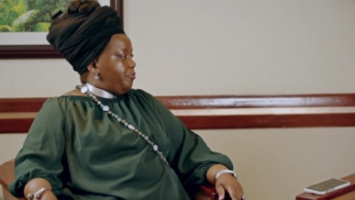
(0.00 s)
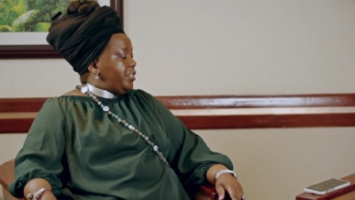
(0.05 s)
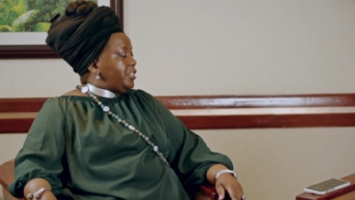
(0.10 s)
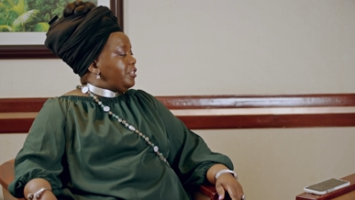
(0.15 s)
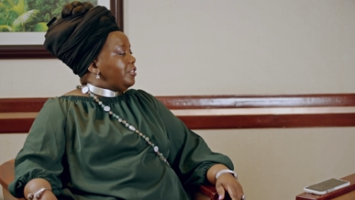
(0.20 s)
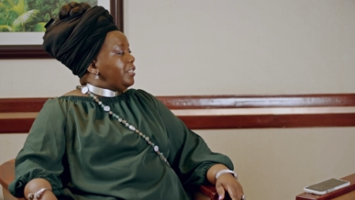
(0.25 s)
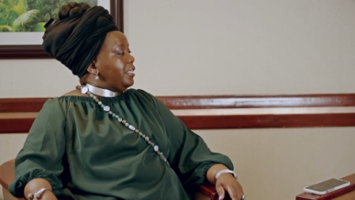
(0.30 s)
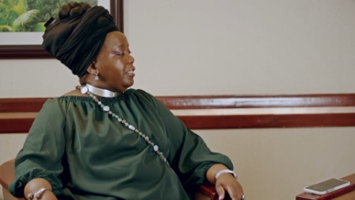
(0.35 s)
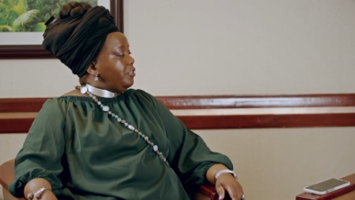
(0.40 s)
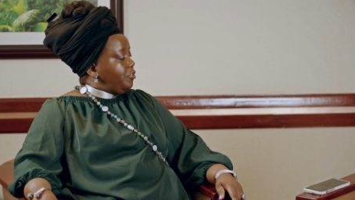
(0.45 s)

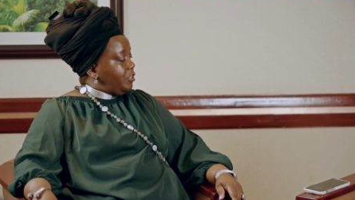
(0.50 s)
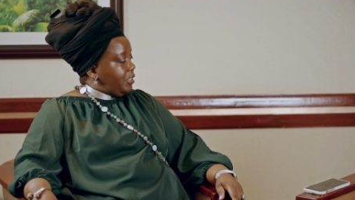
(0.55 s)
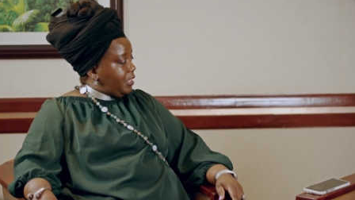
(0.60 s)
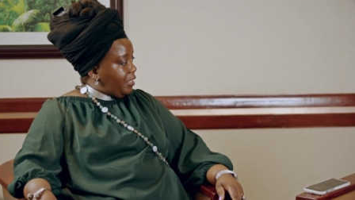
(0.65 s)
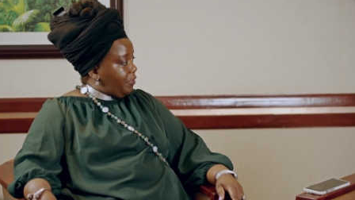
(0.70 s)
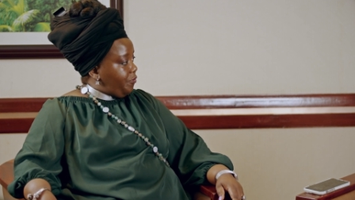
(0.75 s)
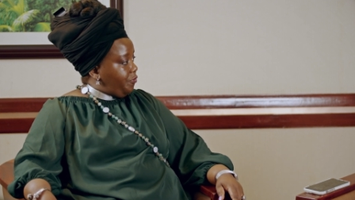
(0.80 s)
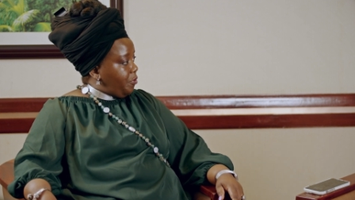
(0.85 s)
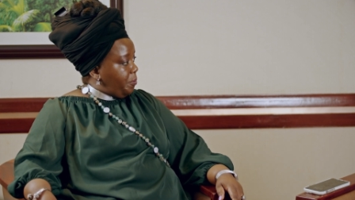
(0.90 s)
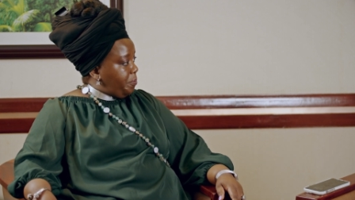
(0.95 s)
region
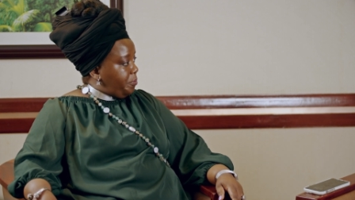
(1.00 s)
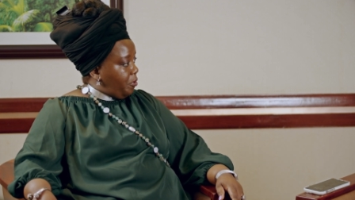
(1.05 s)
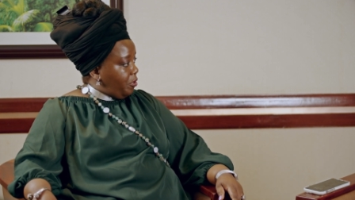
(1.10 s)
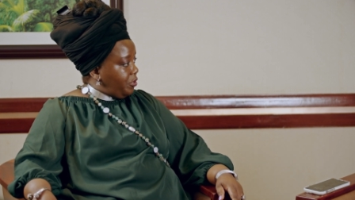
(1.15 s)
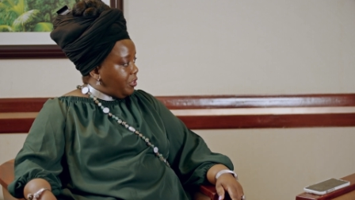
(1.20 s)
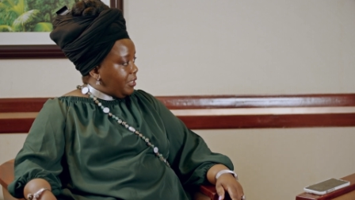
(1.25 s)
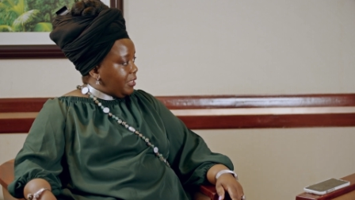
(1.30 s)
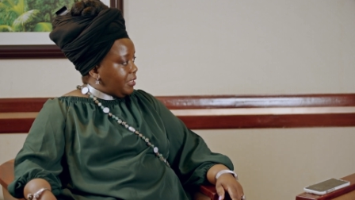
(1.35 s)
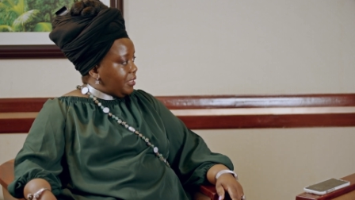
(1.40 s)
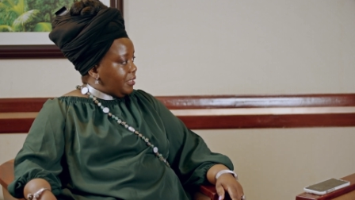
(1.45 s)
engineer for
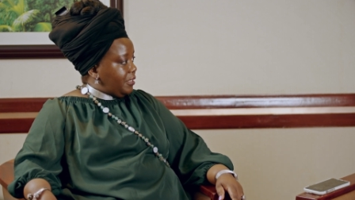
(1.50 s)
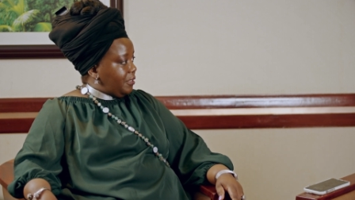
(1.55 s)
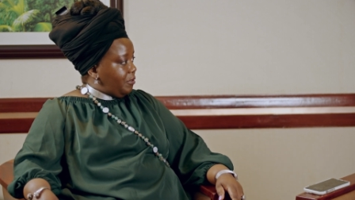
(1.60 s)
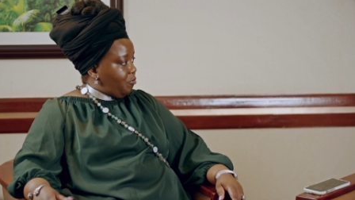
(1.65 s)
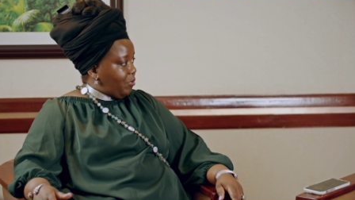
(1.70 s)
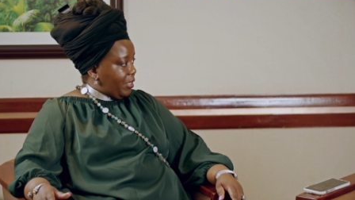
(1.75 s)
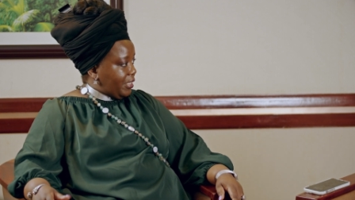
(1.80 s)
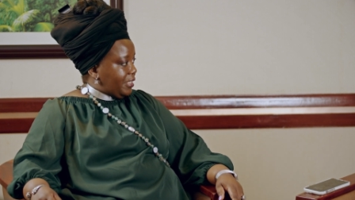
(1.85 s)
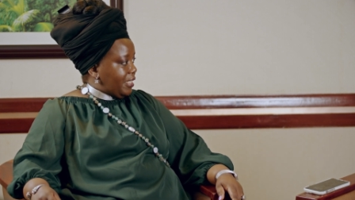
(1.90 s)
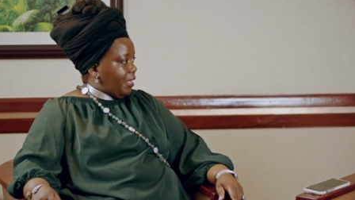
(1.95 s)
projects
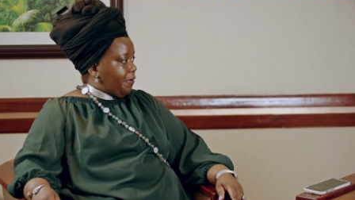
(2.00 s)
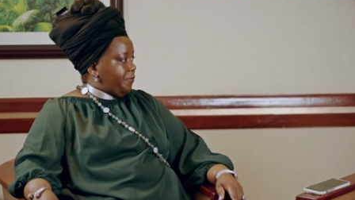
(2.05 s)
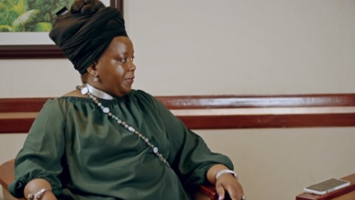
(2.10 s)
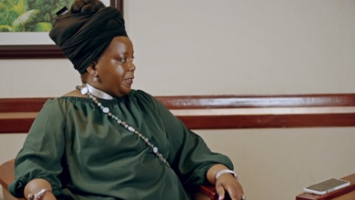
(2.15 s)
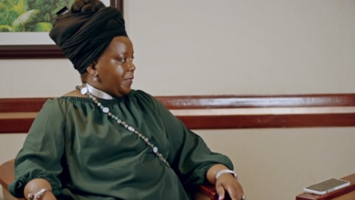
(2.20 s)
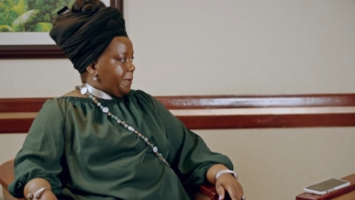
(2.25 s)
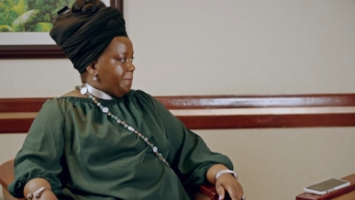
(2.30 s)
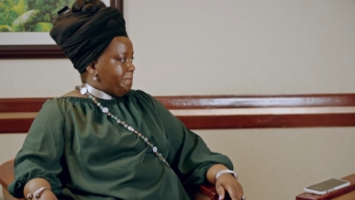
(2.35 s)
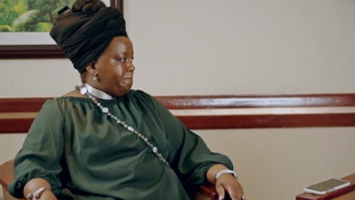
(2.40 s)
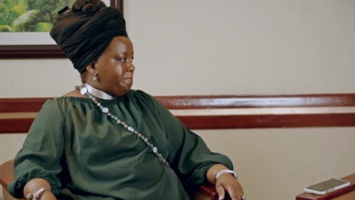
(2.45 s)
West
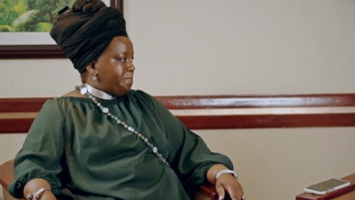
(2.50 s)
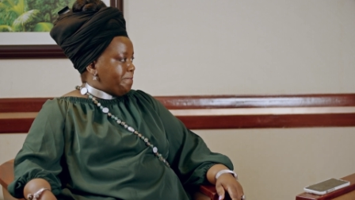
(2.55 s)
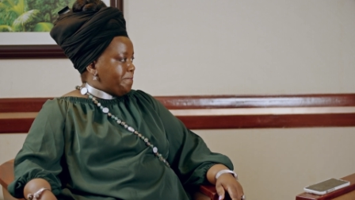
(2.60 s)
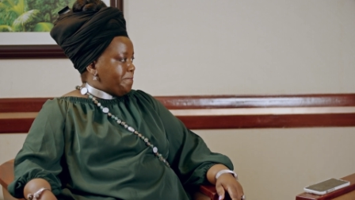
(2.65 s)
Africa,